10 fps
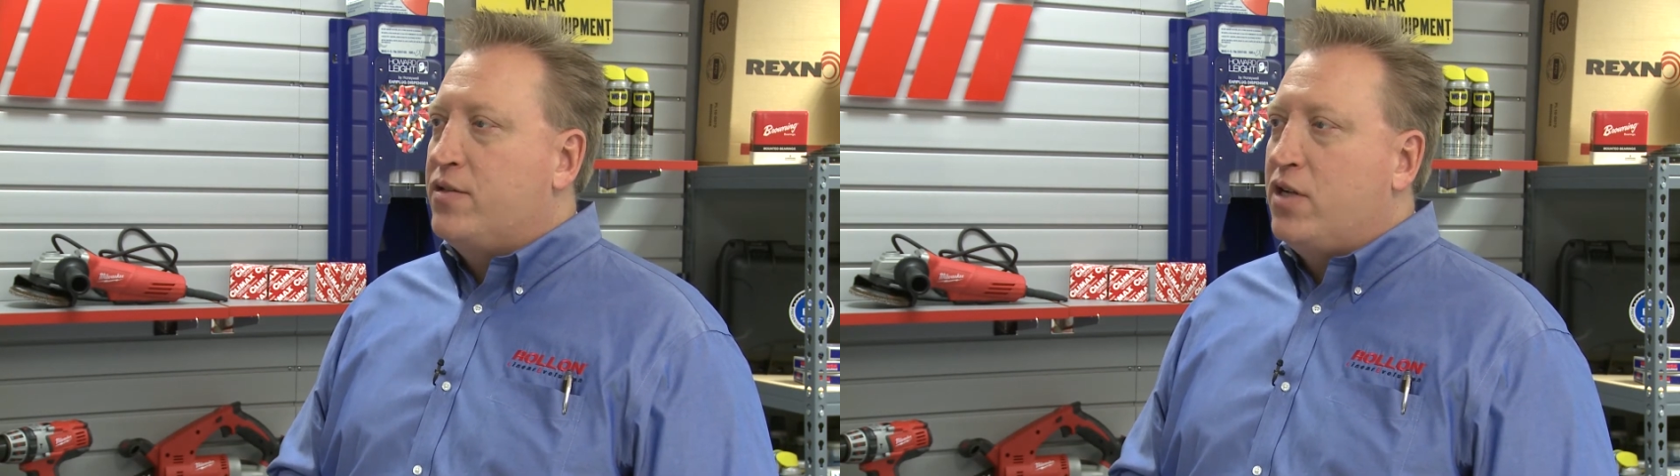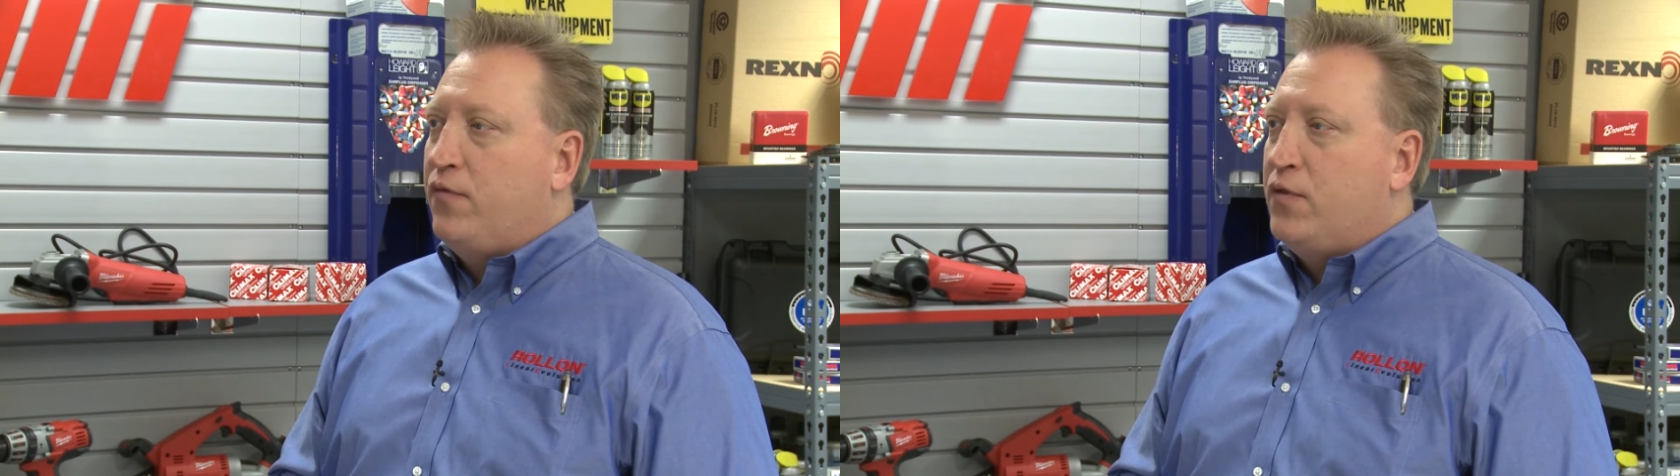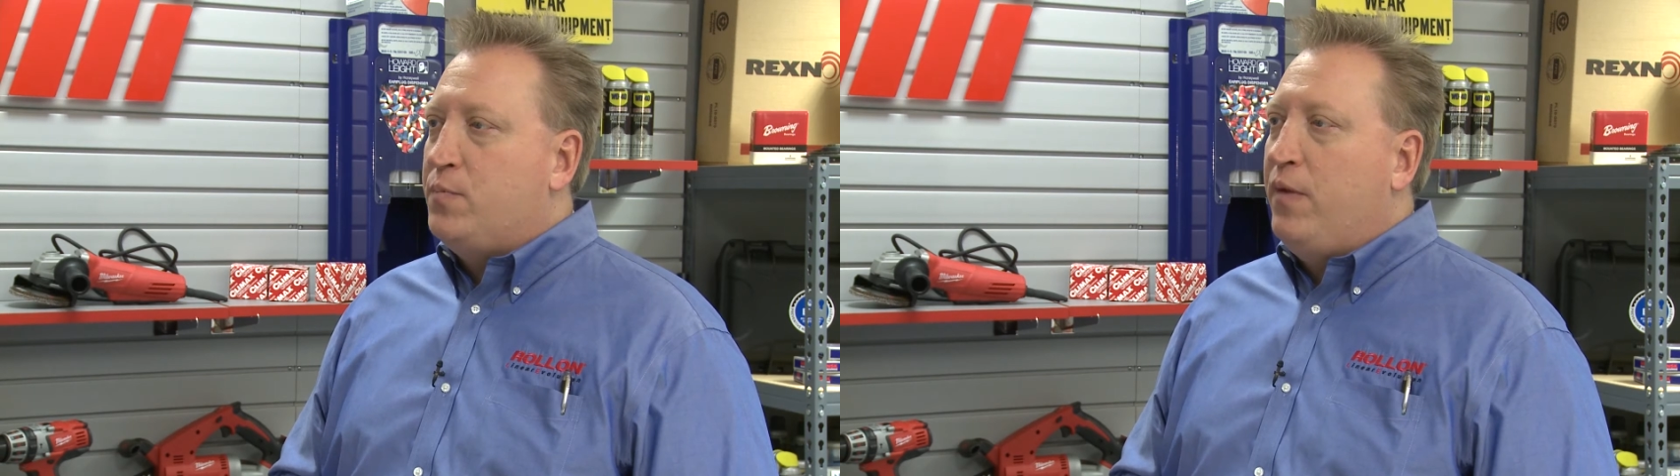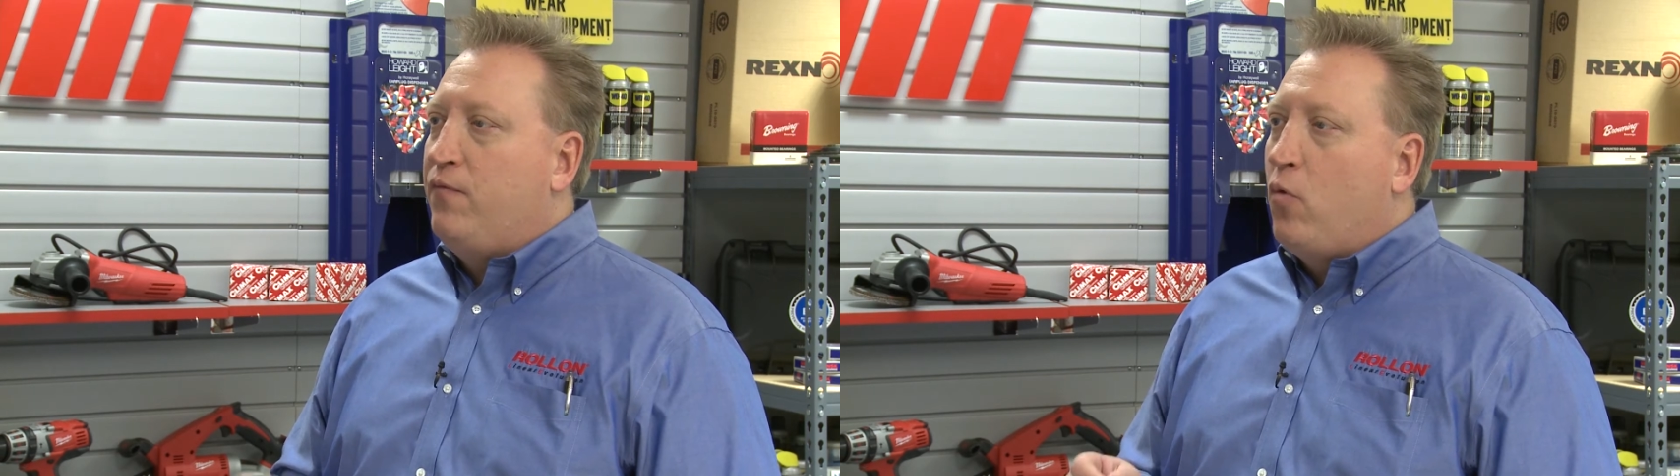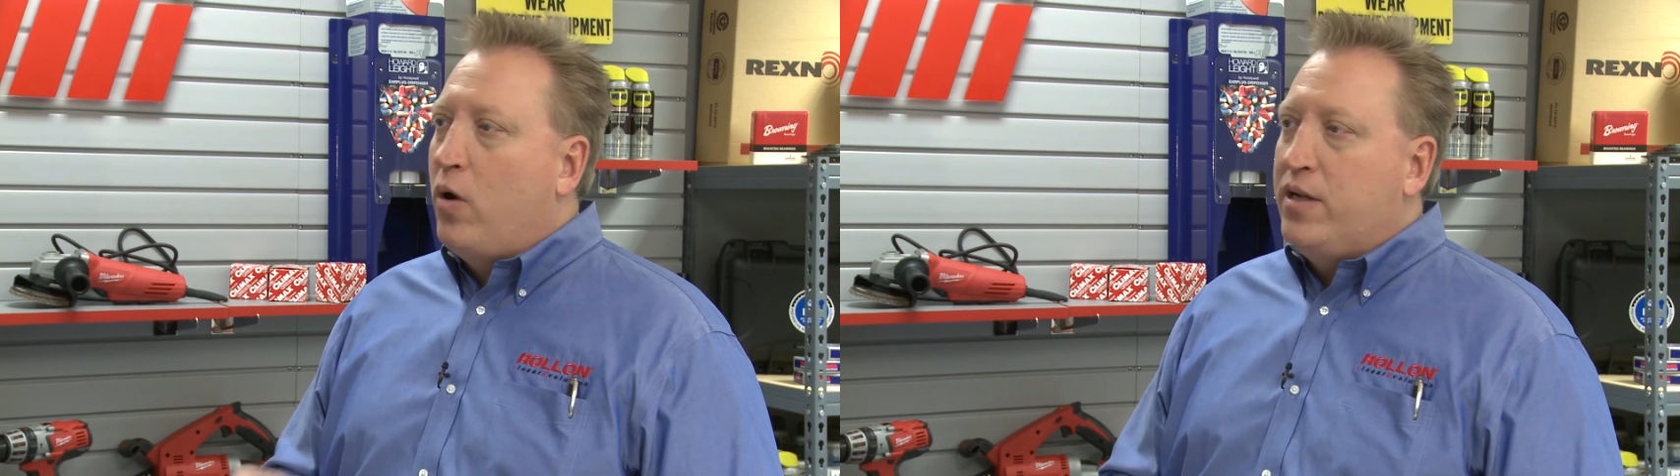surface
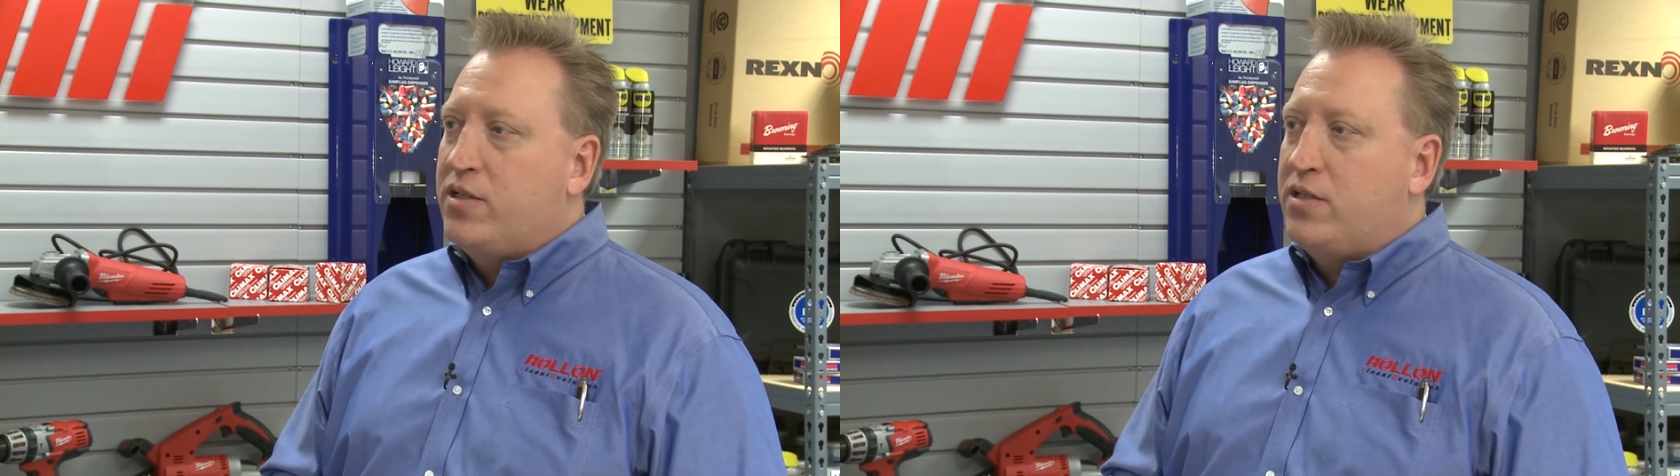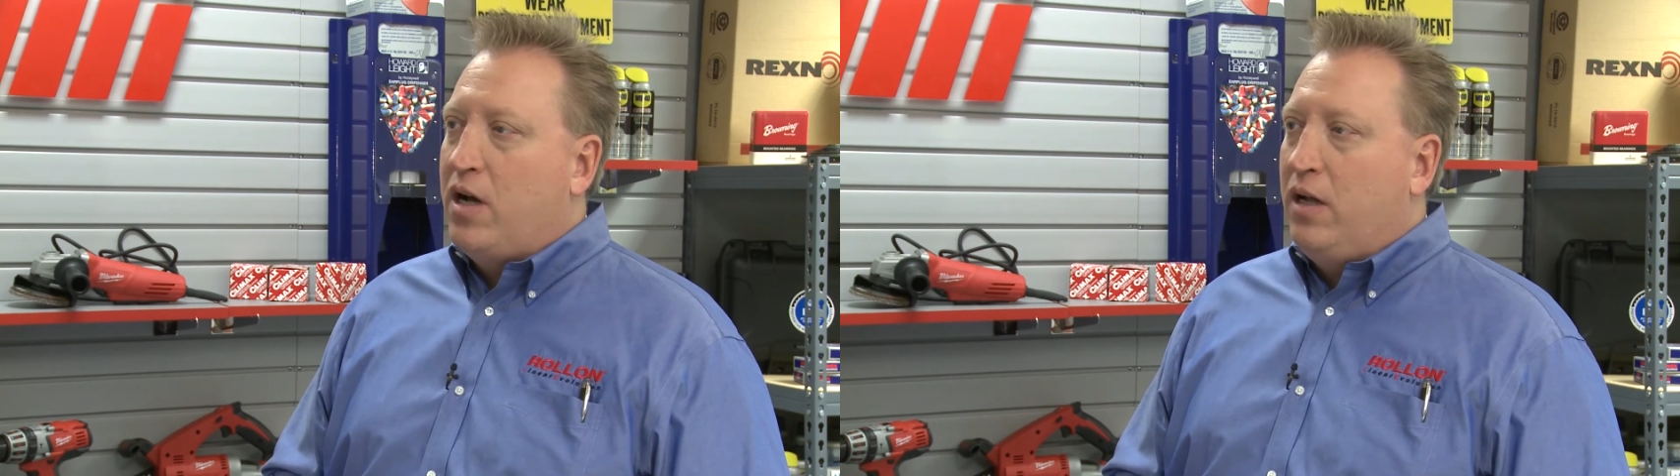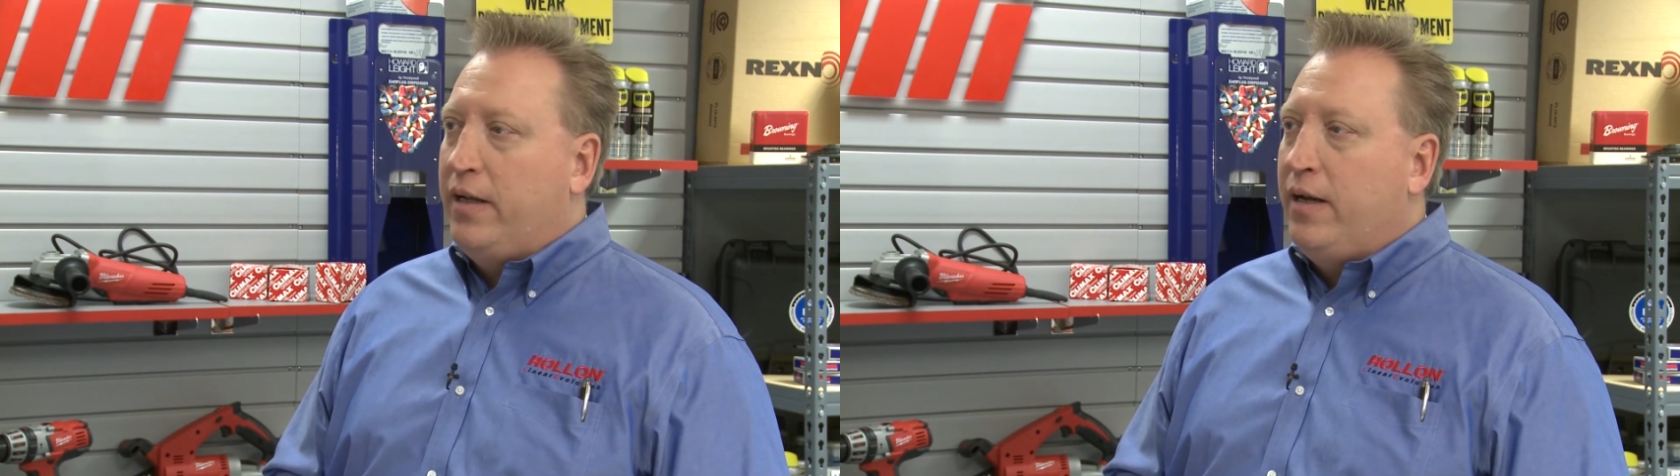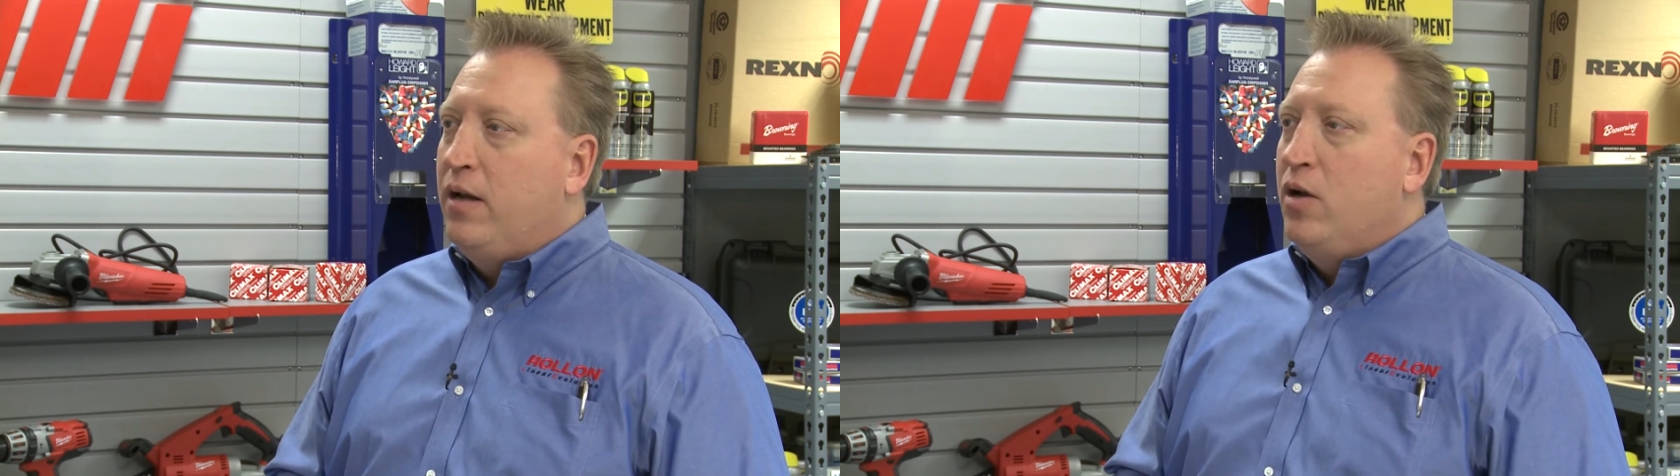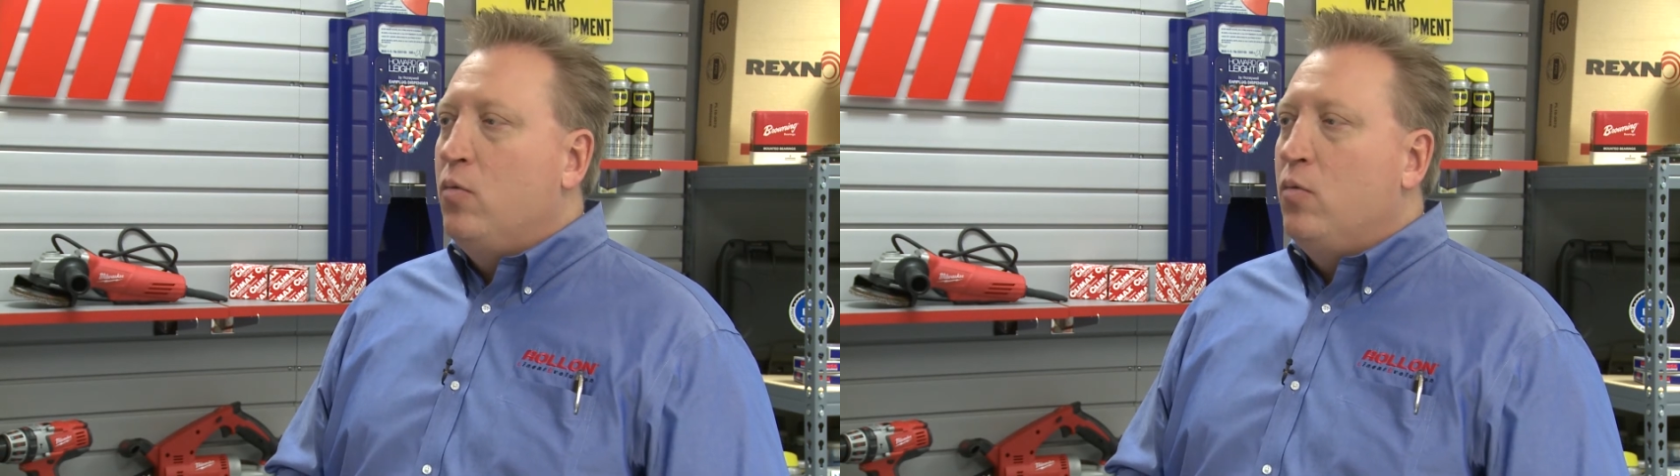before installing,